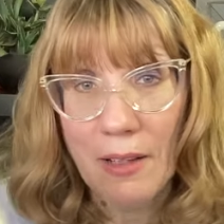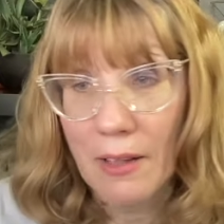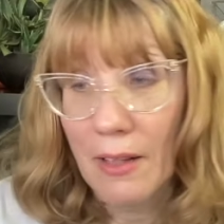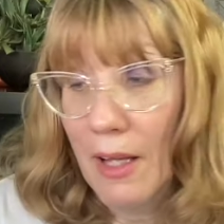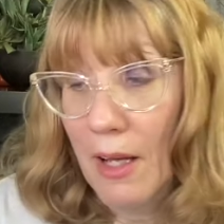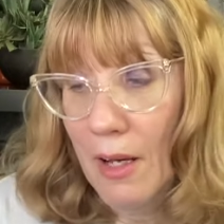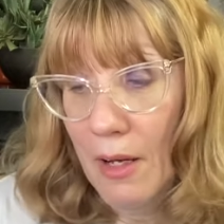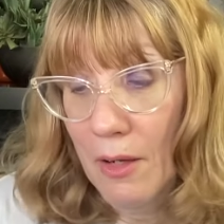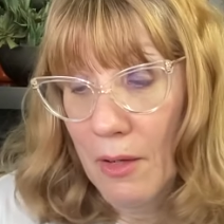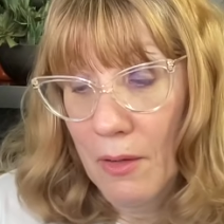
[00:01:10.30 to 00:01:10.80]

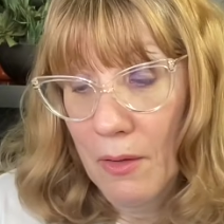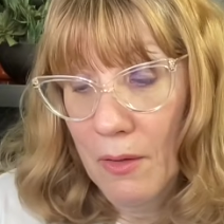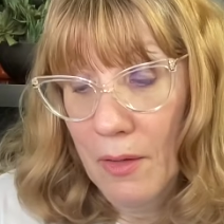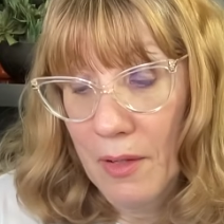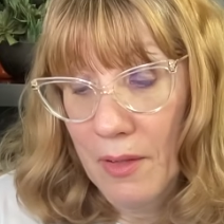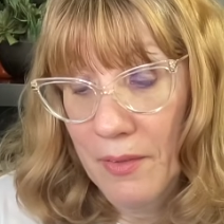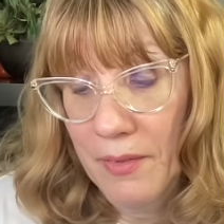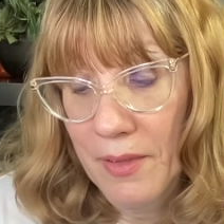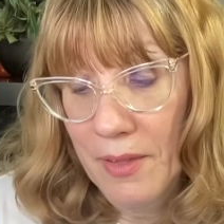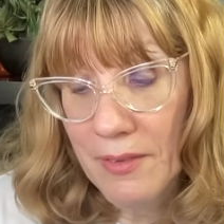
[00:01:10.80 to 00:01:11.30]

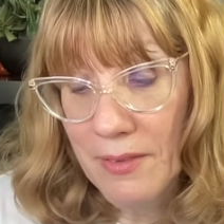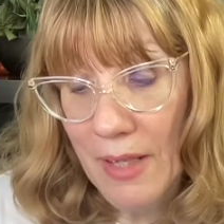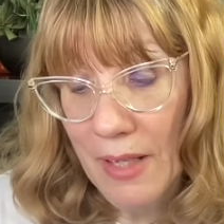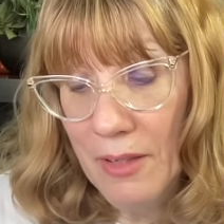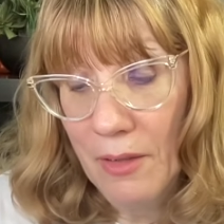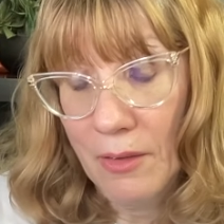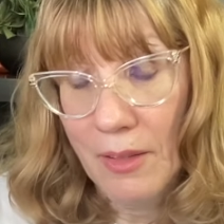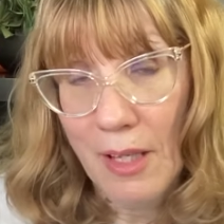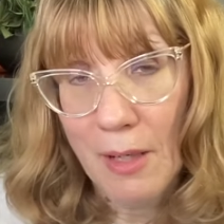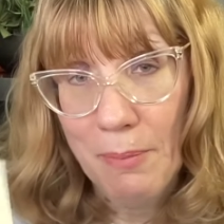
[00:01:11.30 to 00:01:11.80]
Glow. This, I
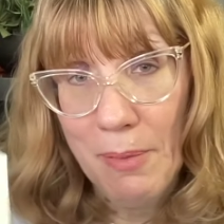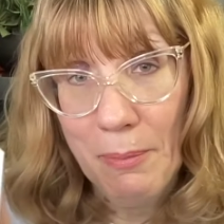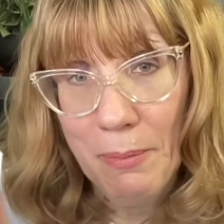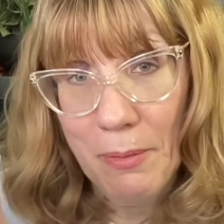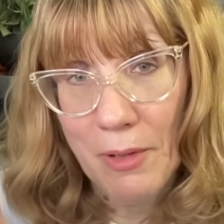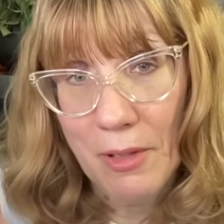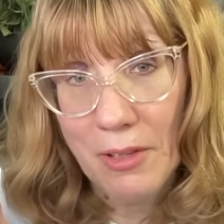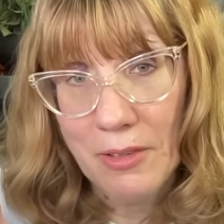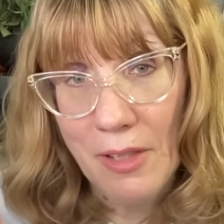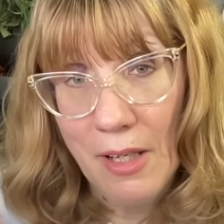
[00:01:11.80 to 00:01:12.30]
know a lot of people
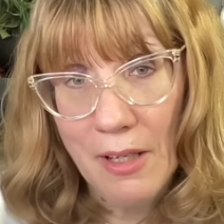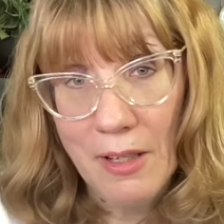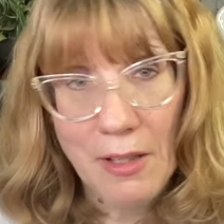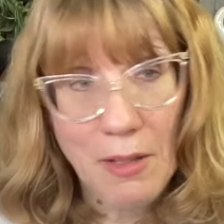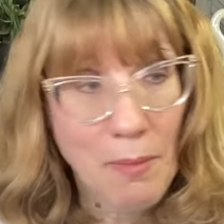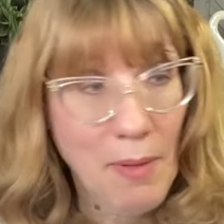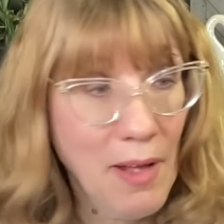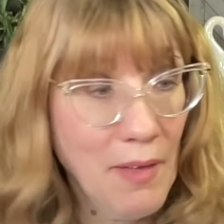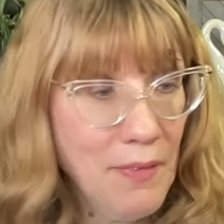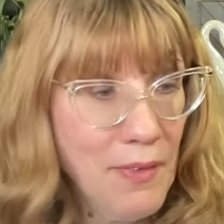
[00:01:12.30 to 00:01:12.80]
are excited
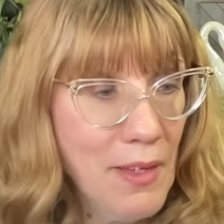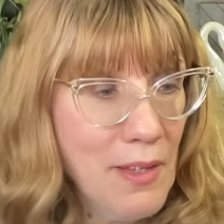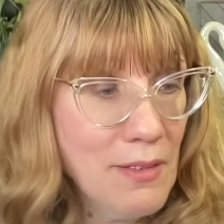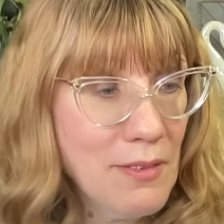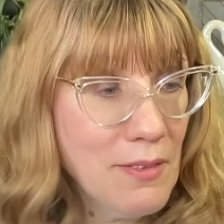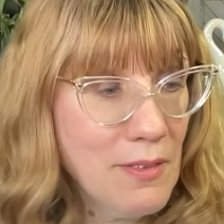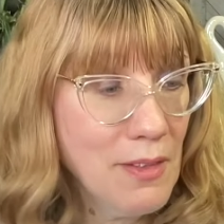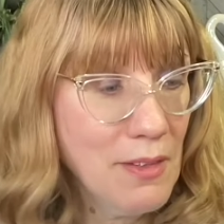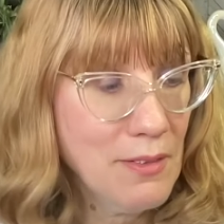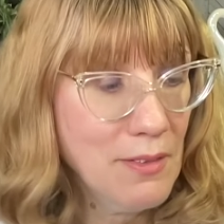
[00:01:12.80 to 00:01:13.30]
about this.
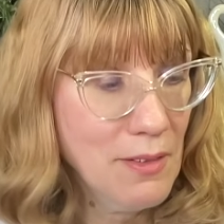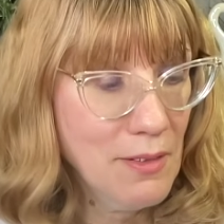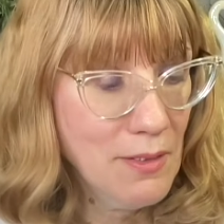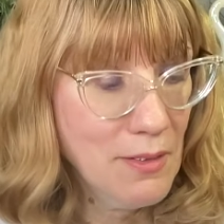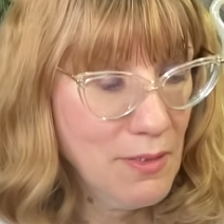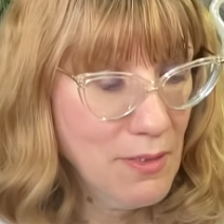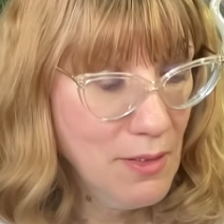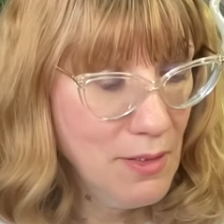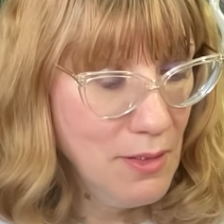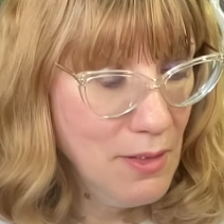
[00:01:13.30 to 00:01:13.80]
This
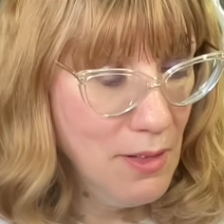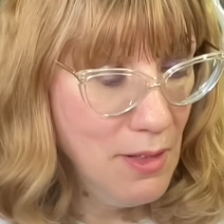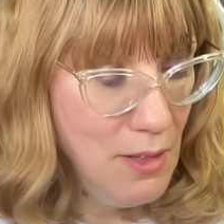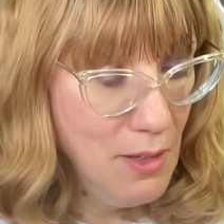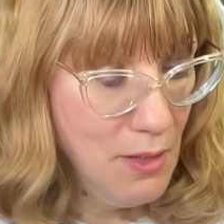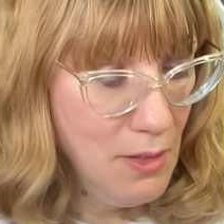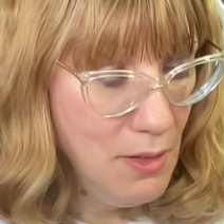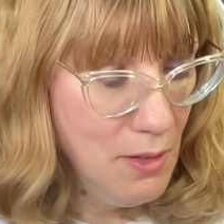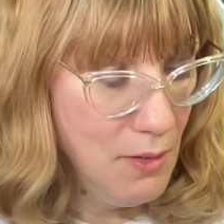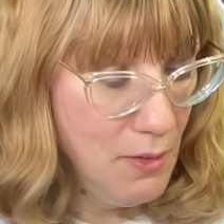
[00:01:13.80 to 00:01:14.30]
is the
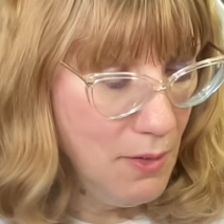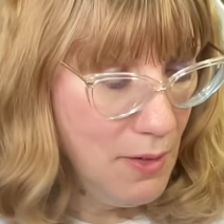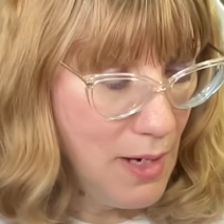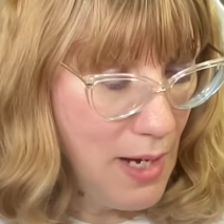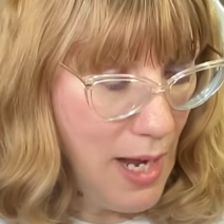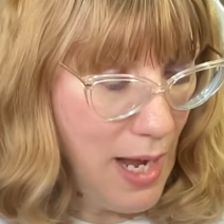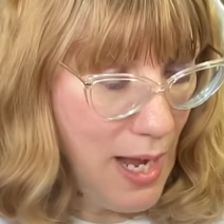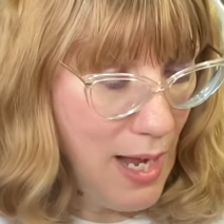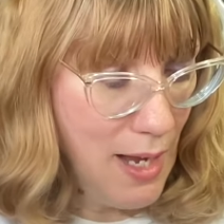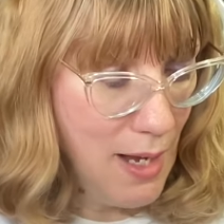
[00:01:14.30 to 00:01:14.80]
new
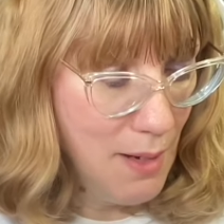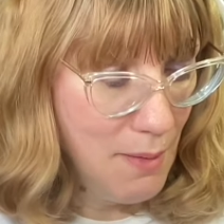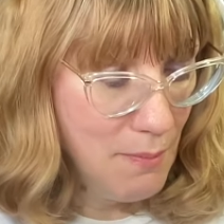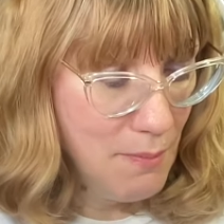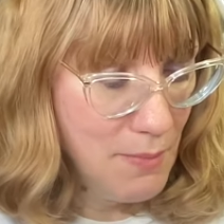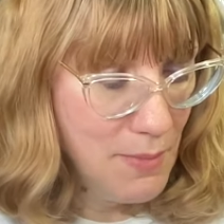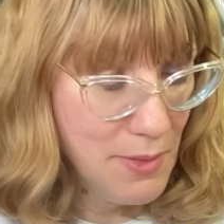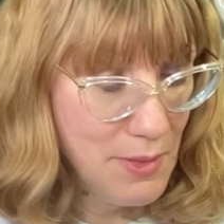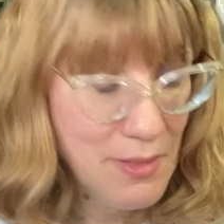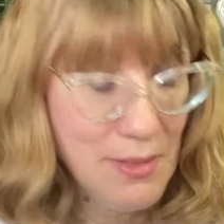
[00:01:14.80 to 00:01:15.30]

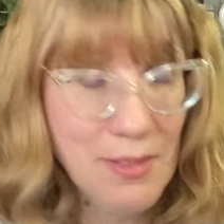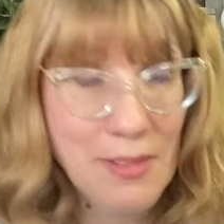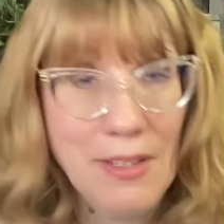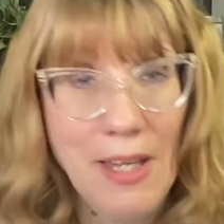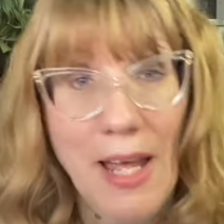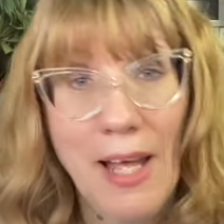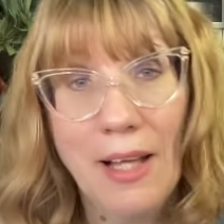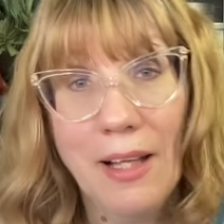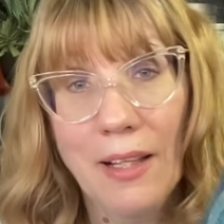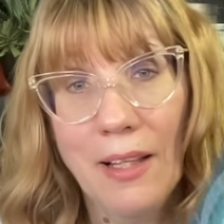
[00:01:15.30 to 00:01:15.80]
um,
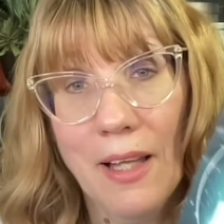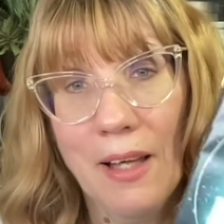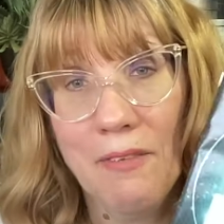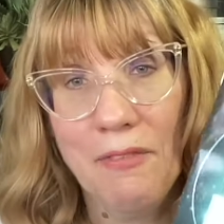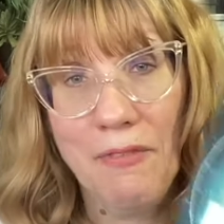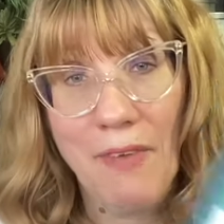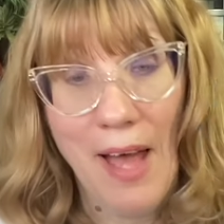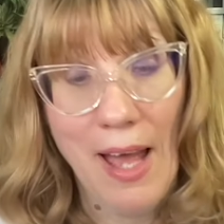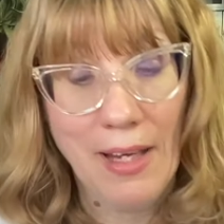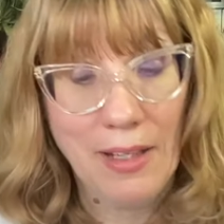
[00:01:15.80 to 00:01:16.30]
snail
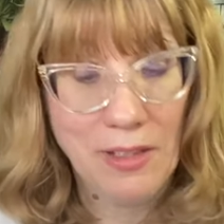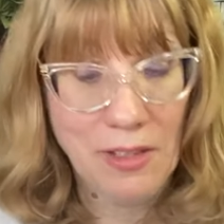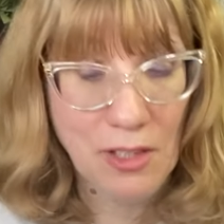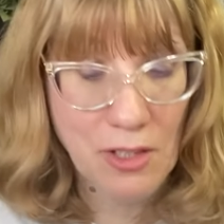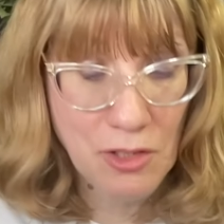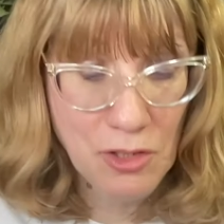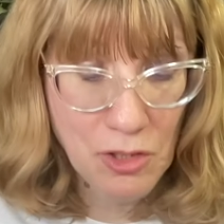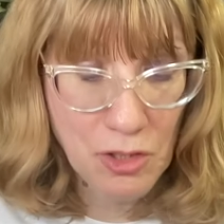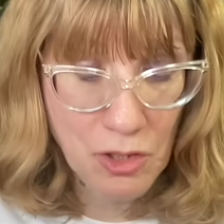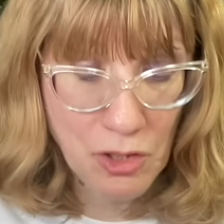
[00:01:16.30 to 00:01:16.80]

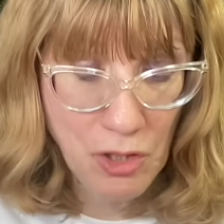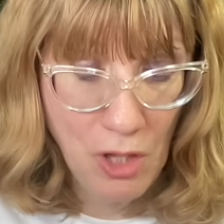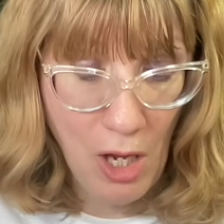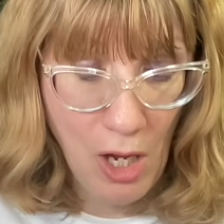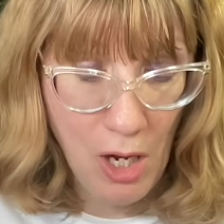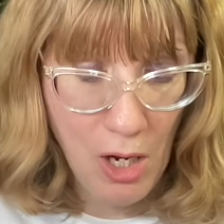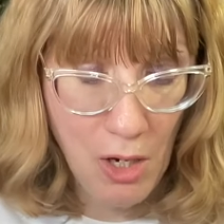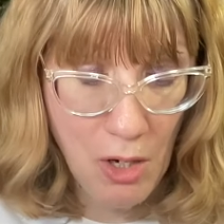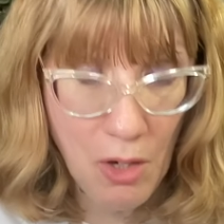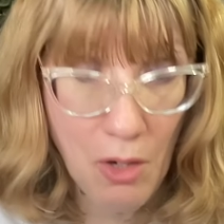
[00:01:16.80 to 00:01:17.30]
effect.
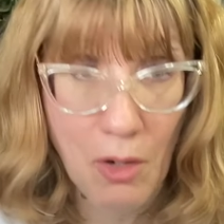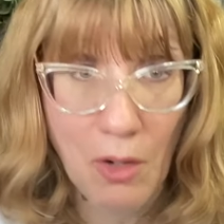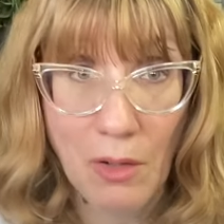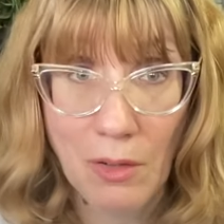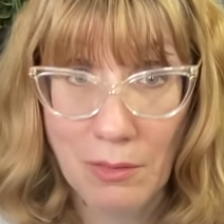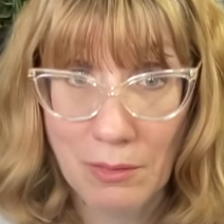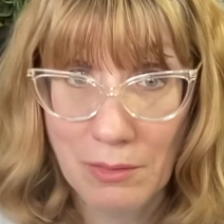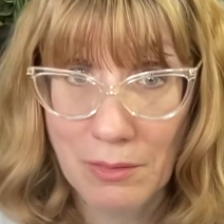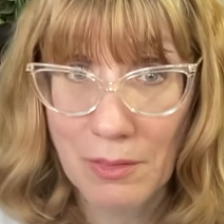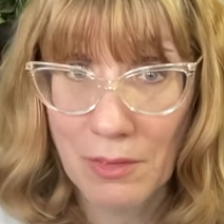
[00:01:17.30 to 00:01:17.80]
So
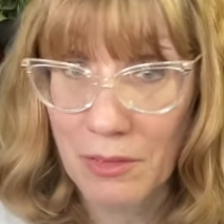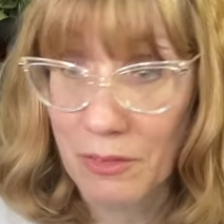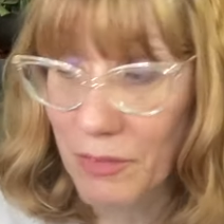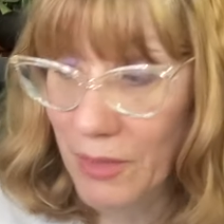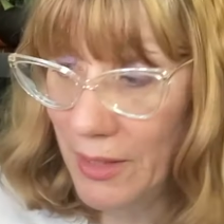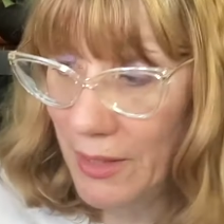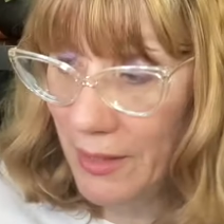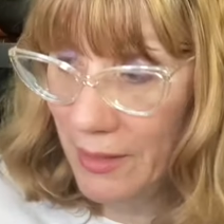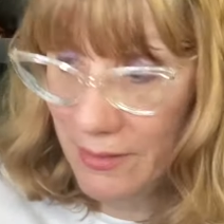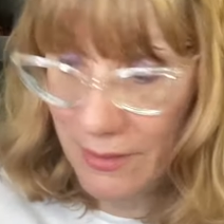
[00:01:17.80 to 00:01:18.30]

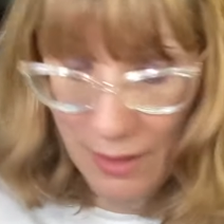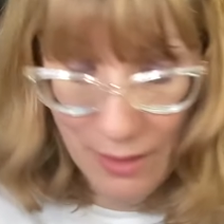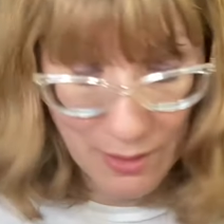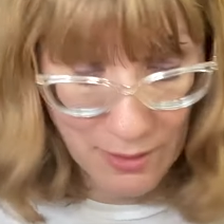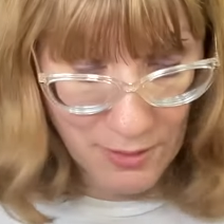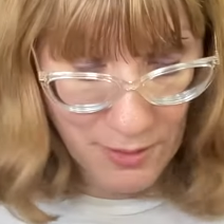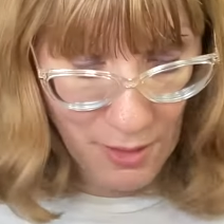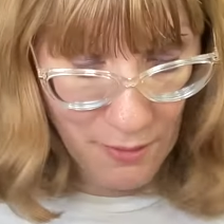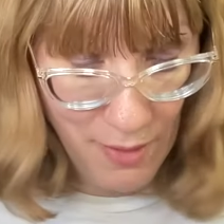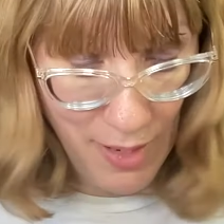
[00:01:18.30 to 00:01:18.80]
really exciting
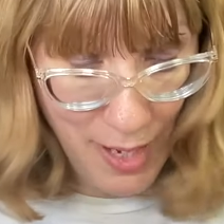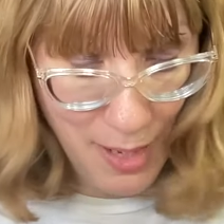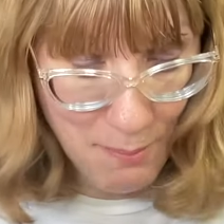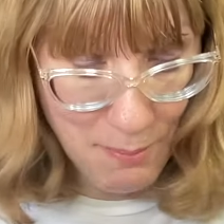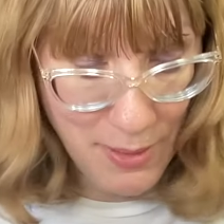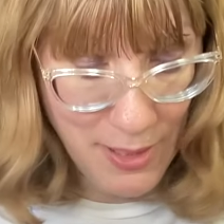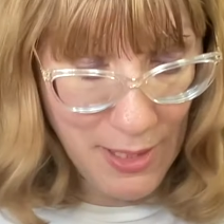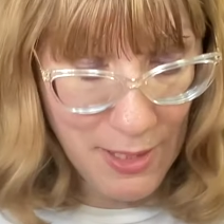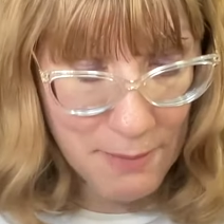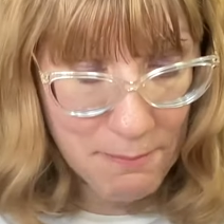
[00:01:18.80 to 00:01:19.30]
stuff
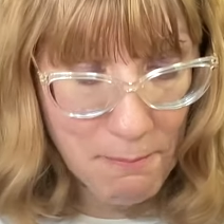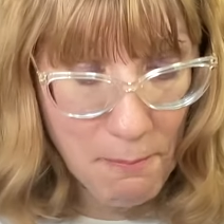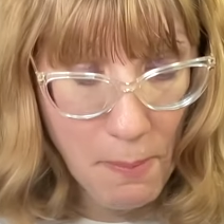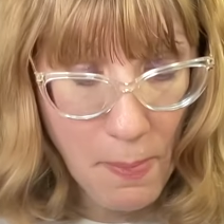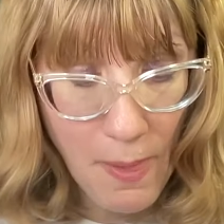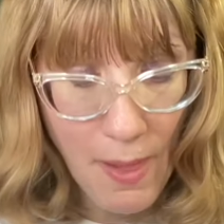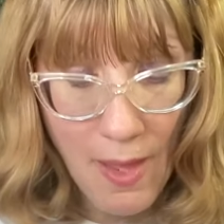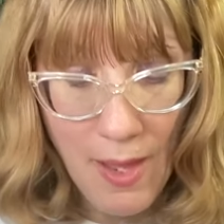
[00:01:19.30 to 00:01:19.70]
happening.